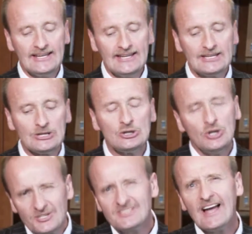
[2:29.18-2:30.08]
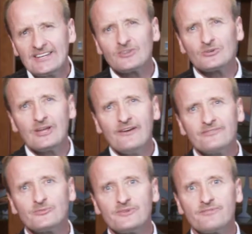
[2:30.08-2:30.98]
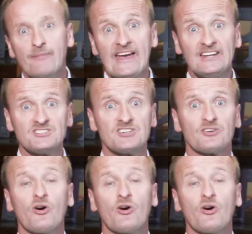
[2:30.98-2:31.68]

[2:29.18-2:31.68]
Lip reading: It looks like you're left with managing